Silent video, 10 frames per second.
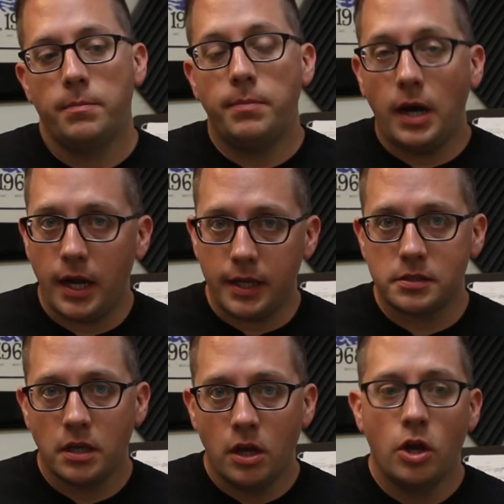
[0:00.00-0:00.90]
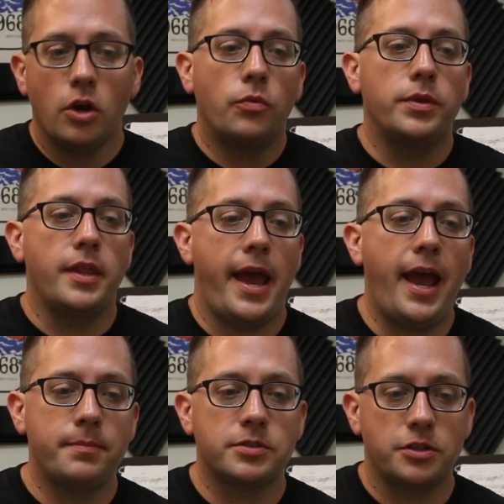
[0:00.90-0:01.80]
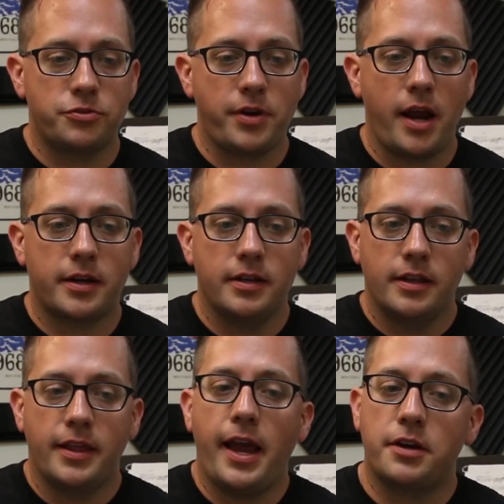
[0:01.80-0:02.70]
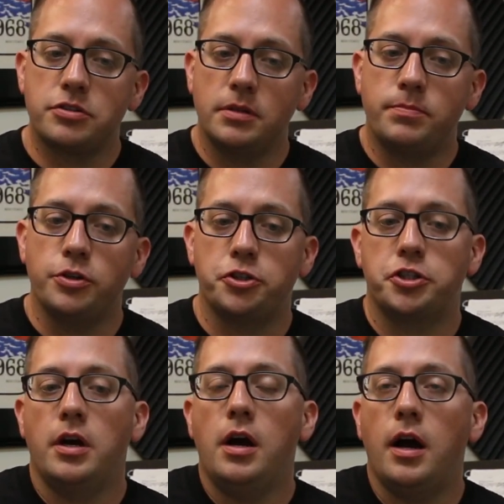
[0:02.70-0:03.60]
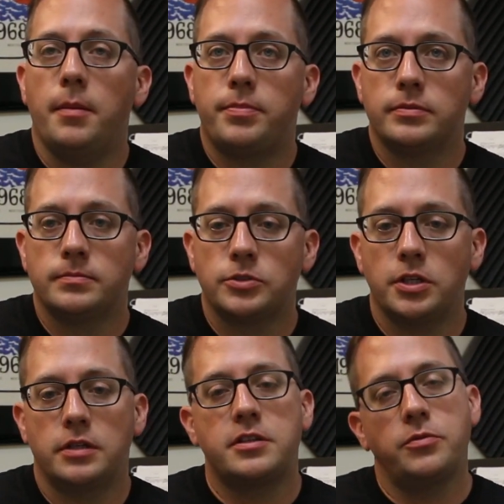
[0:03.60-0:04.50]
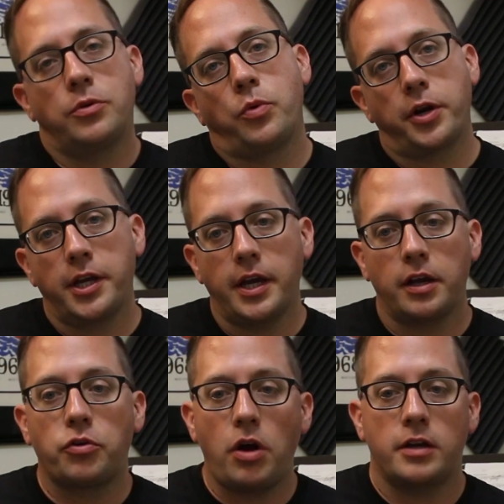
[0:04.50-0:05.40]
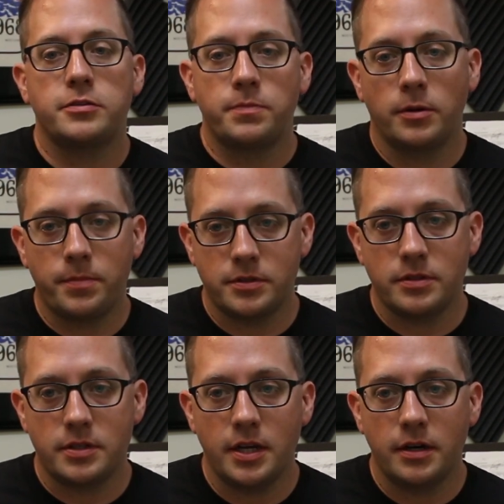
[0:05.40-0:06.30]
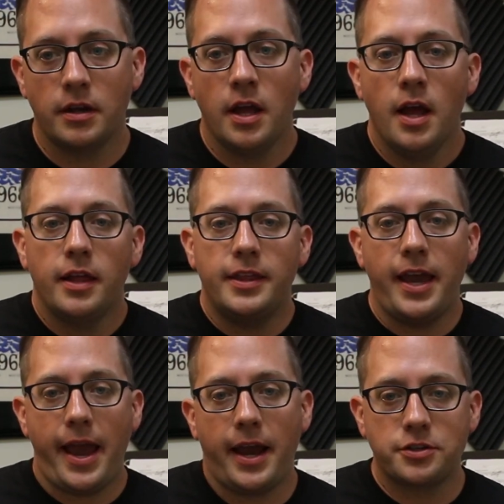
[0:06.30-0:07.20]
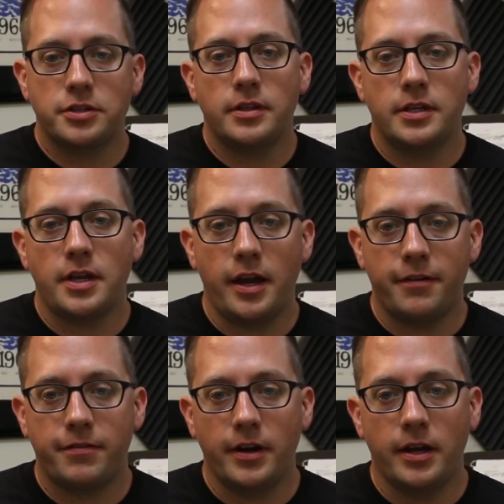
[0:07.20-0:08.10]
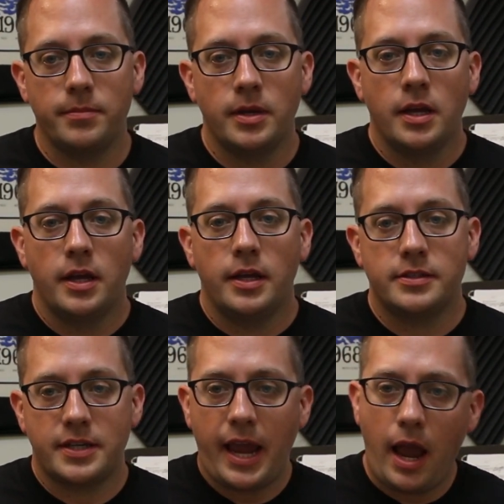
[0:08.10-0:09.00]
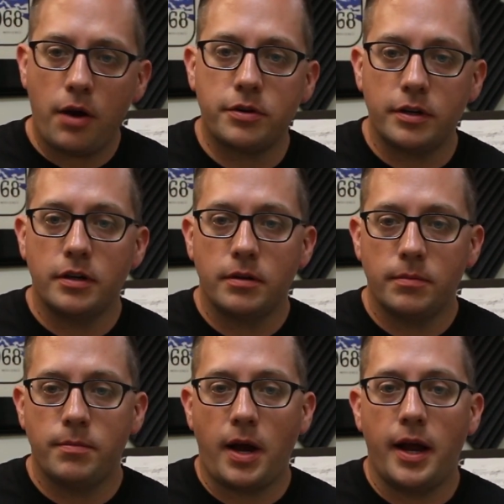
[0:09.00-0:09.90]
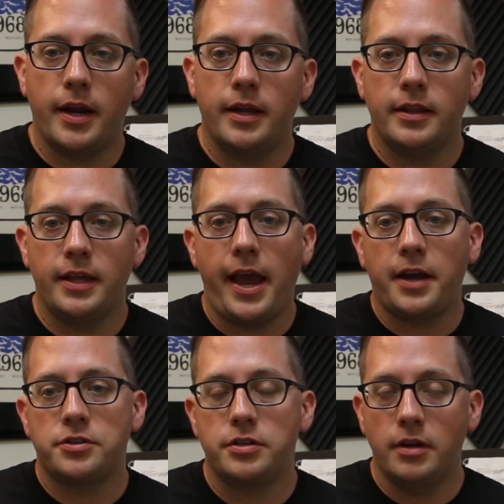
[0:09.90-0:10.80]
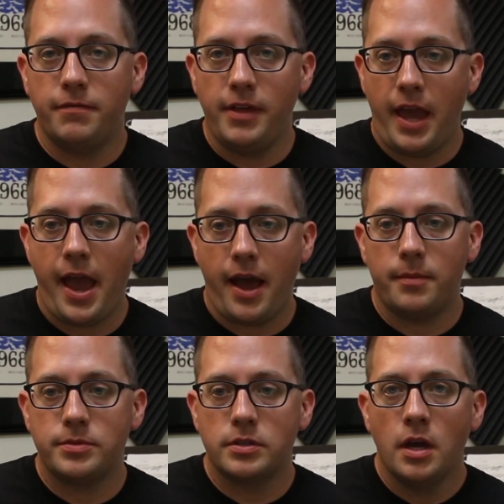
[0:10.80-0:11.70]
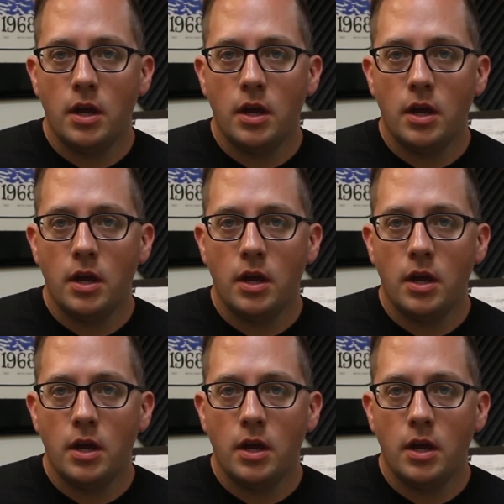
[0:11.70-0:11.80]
But when the abs contract, they actually push up. So you can see we're working at cross purposes here. The action of the diaphragm is countered by the action of the abs.